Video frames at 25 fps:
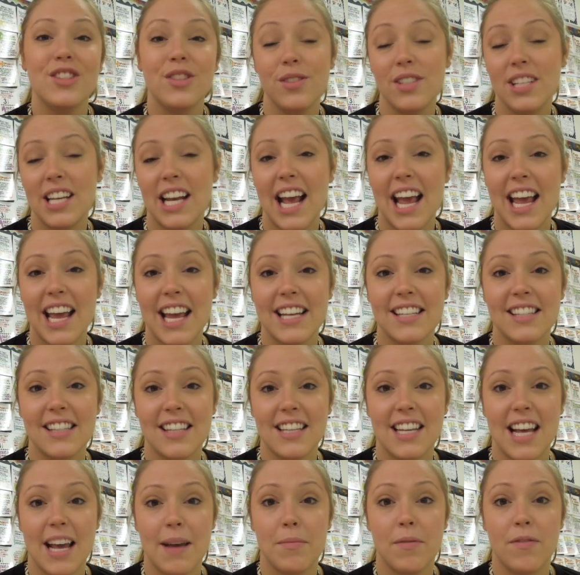So today is
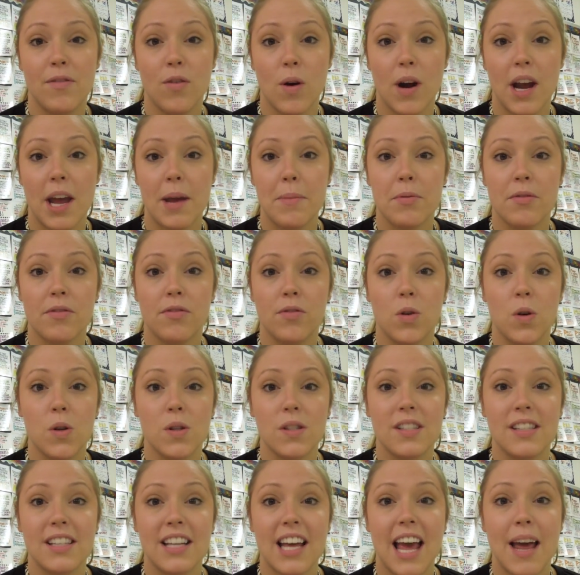the day before April
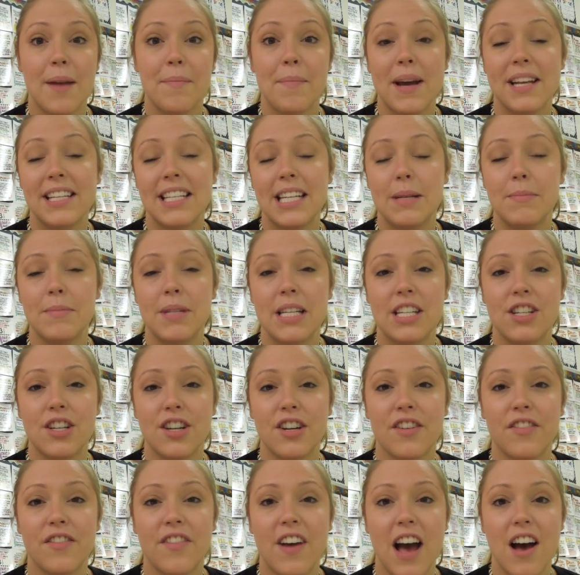Fools, and my team
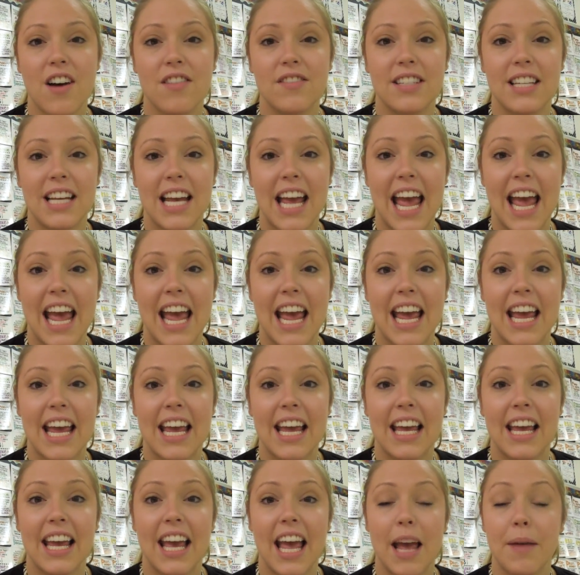teacher found
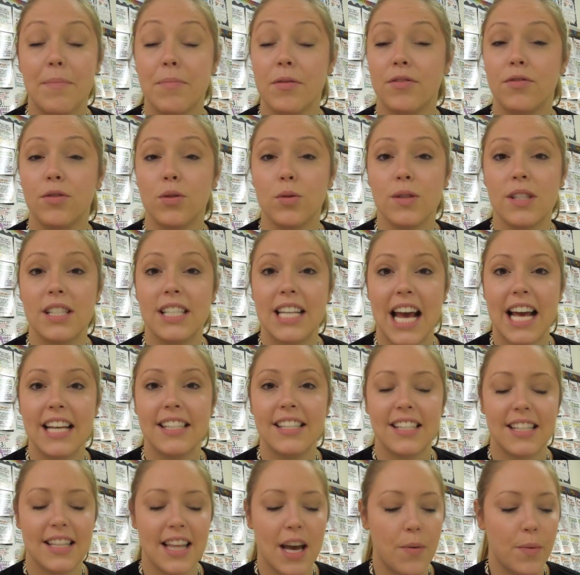a April Fools
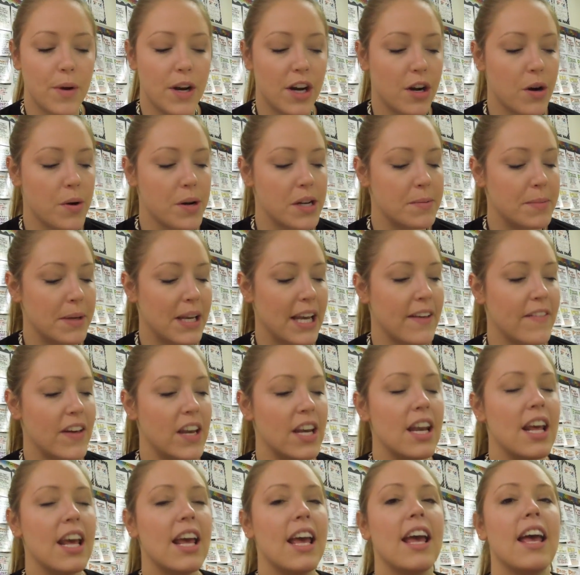test that we are going to be
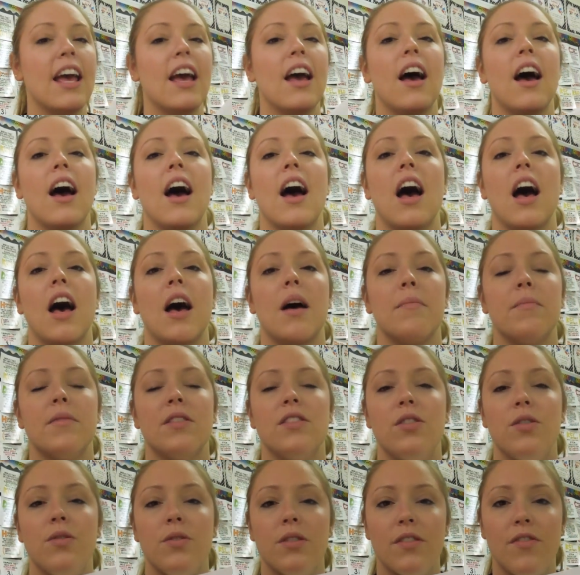given. Um, the
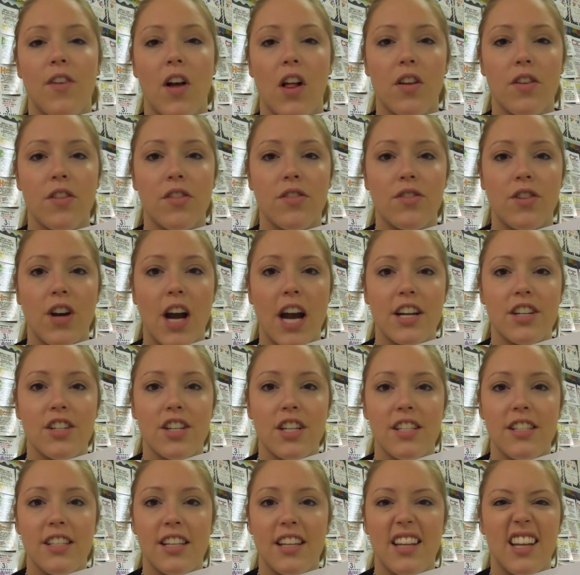students follow the
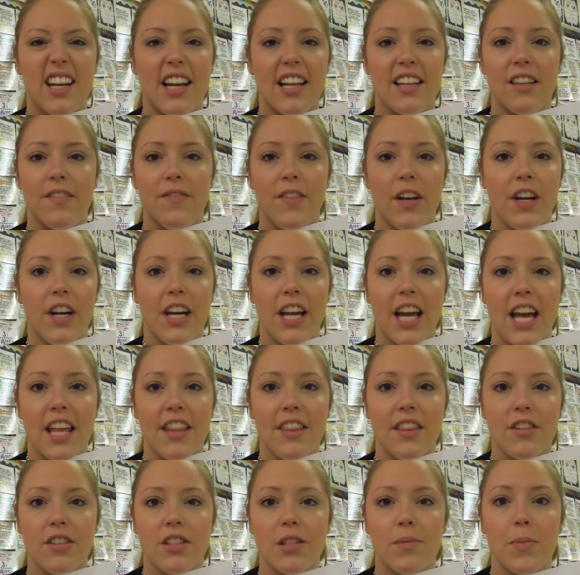directions, and then at the very
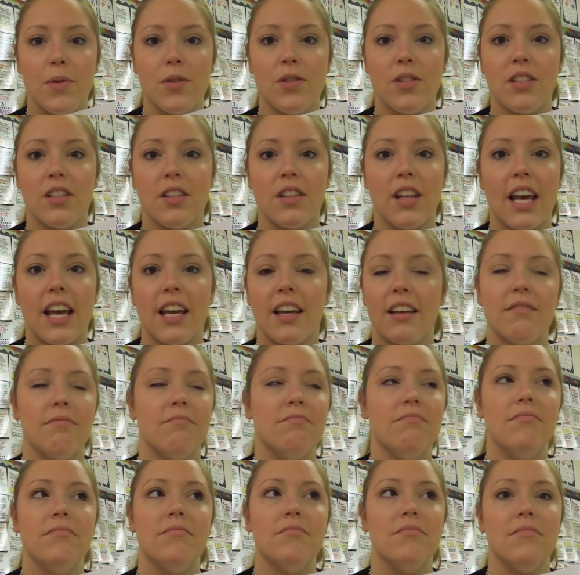end, they're supposed to like
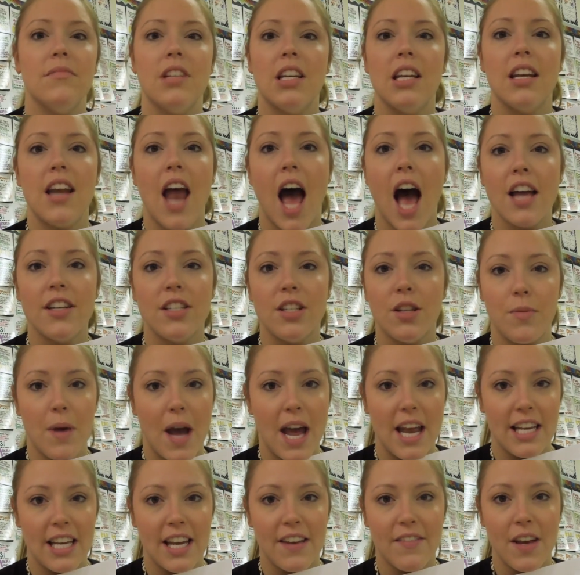not do
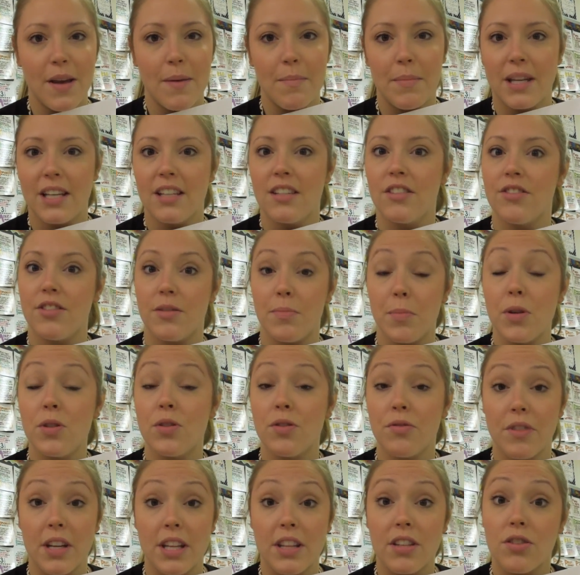any of it because they're supposed
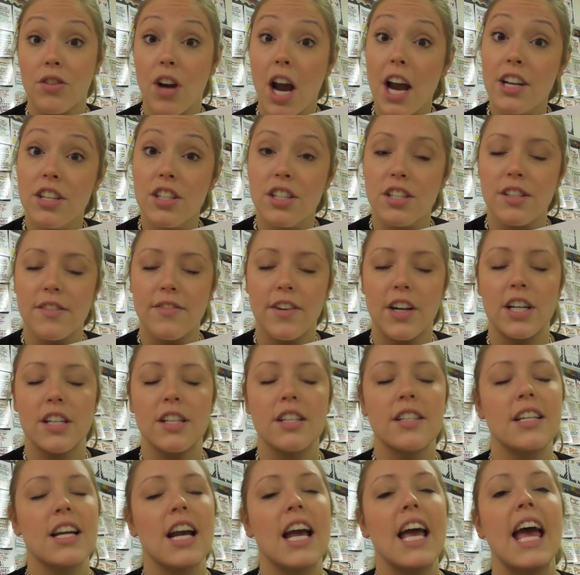to read the directions
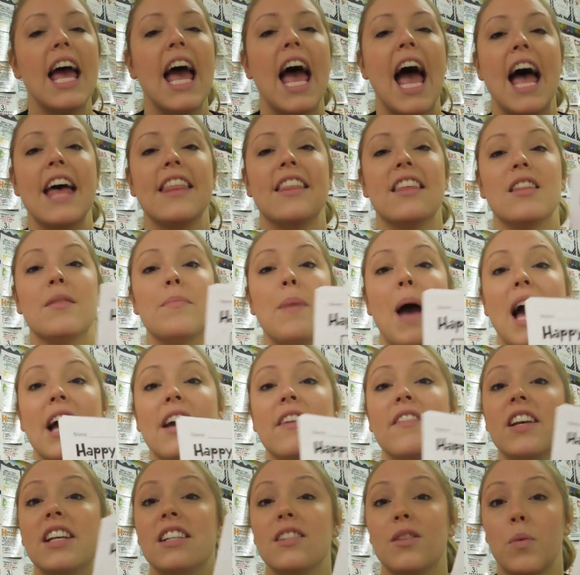first. And then the back
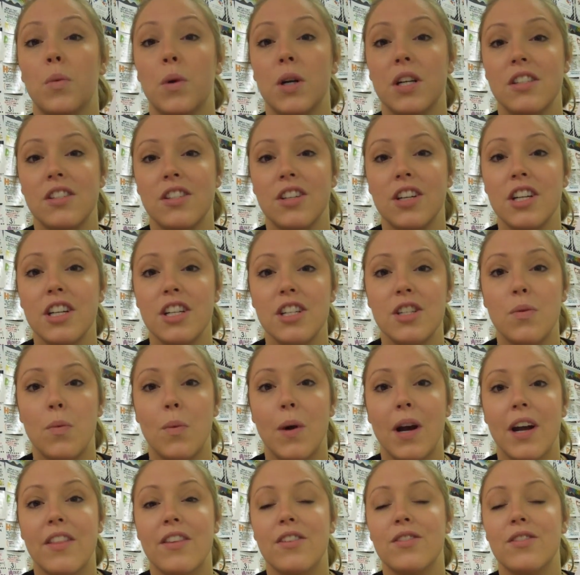of it is a word search where